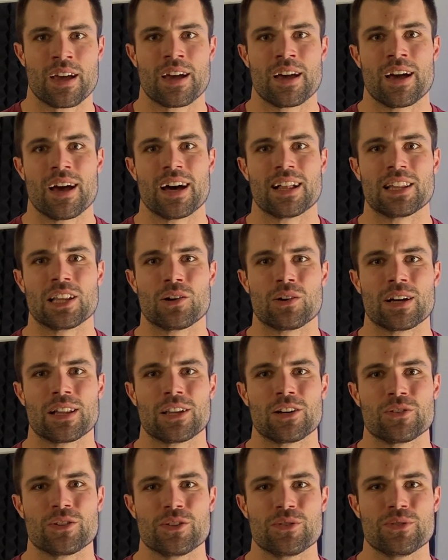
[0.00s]
Hello
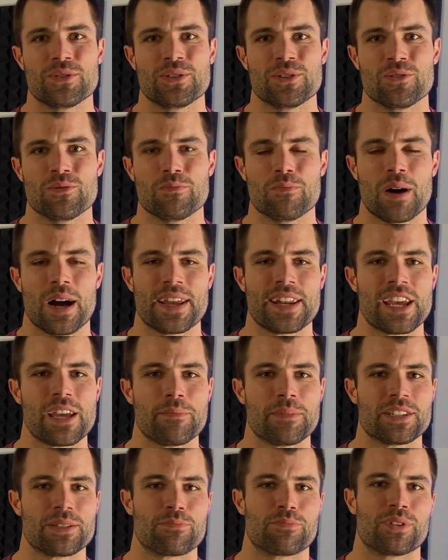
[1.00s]
YouTube. My name
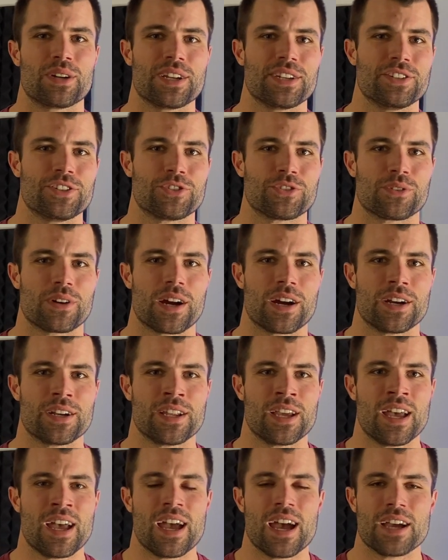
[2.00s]
is Braden Gerard,
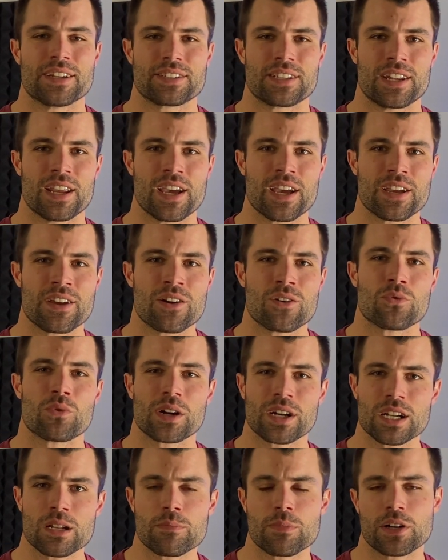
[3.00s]
and today we're
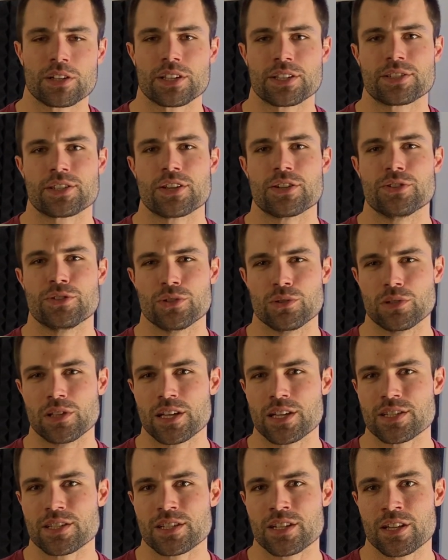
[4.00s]
going to build a to-do
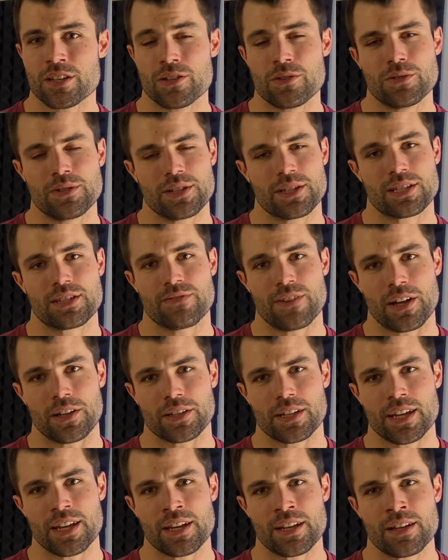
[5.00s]
list using
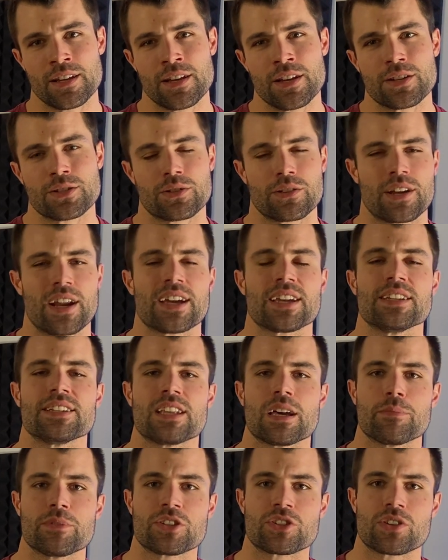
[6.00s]
SvelteKit so that I can
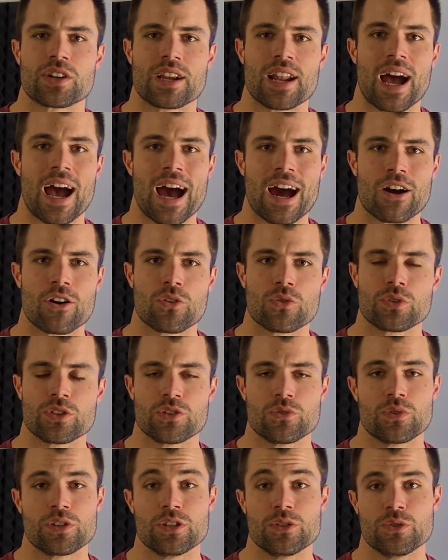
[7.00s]
demonstrate how
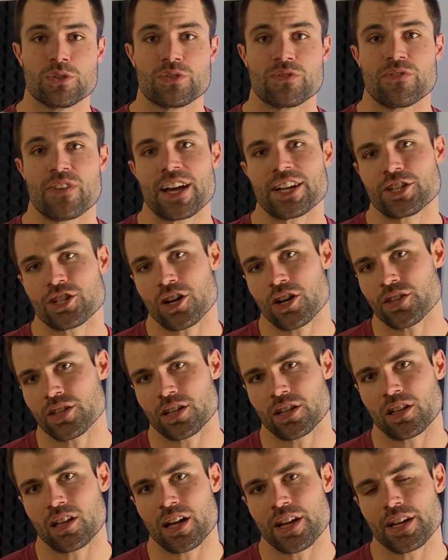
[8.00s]
you would use fetch on the
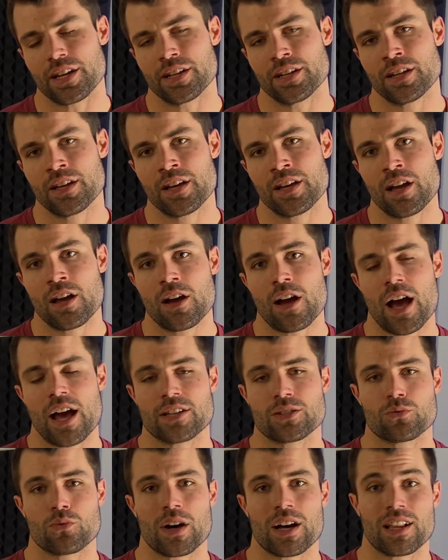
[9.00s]
client
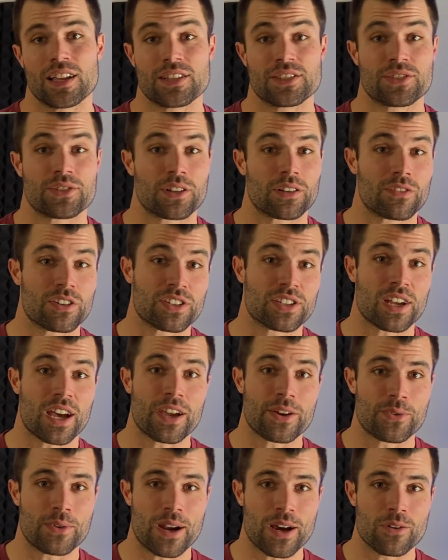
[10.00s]
as well as
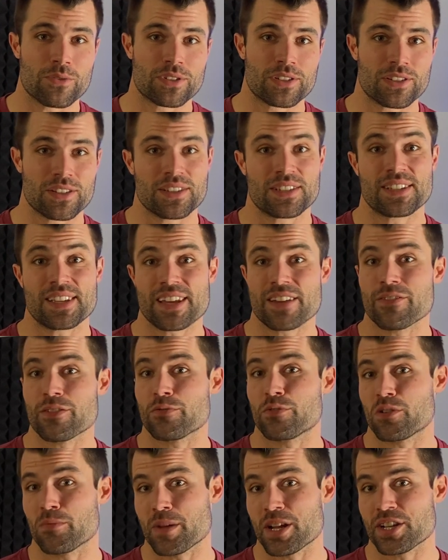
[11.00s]
server-side routes to save
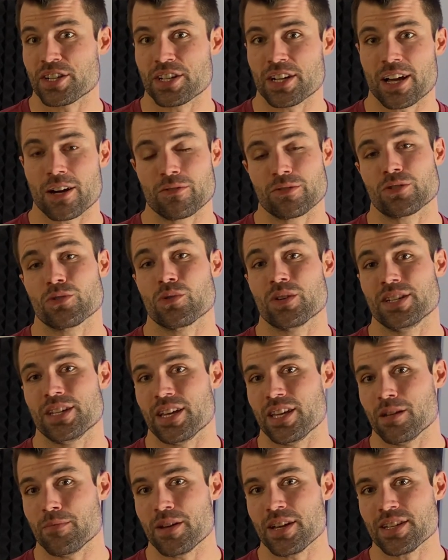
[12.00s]
information out to a
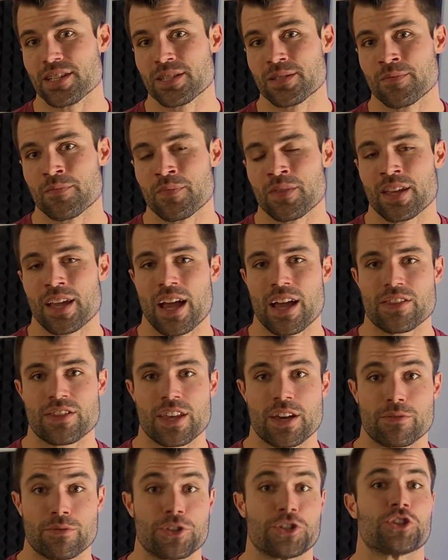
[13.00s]
database and
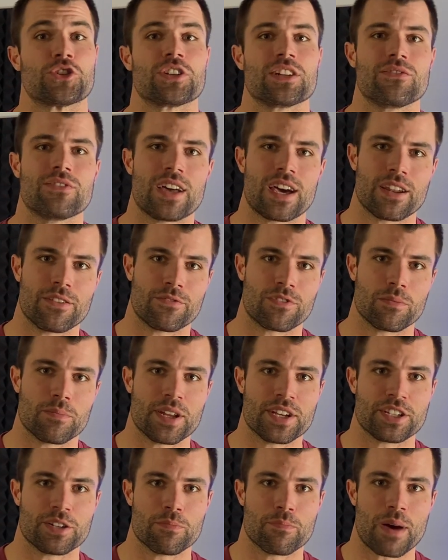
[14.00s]
then retrieve that
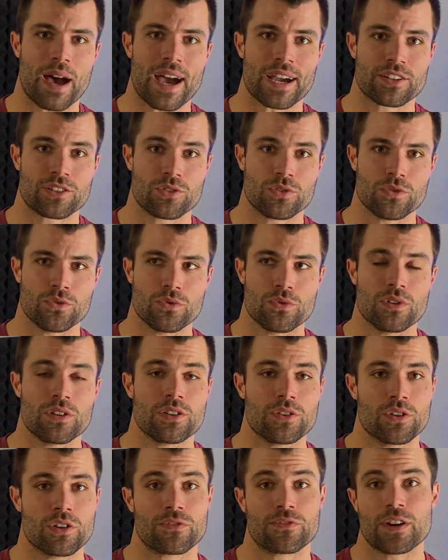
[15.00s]
information back to
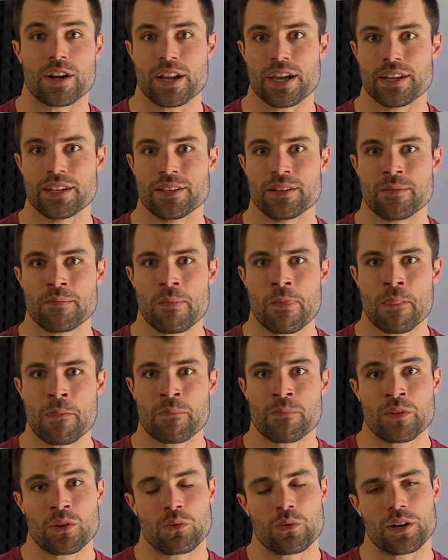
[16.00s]
your front end.
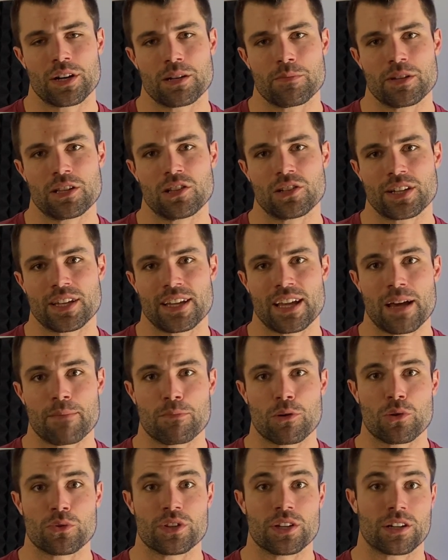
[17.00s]
We're going to be looking at
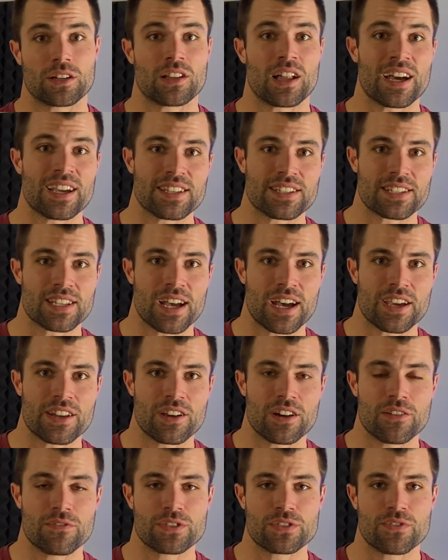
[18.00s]
both the client side
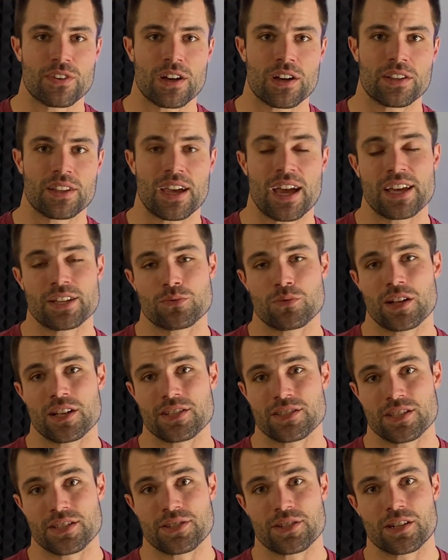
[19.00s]
of Svelte as well
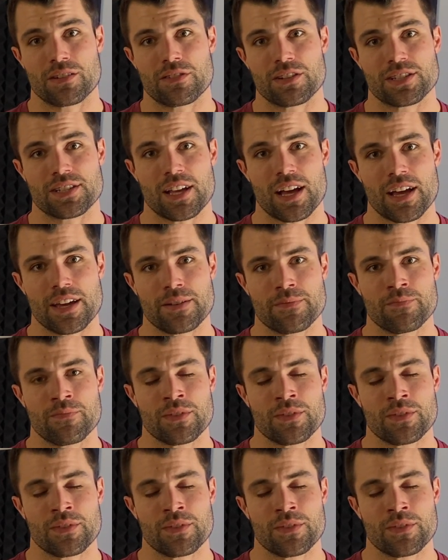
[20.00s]
as the server side,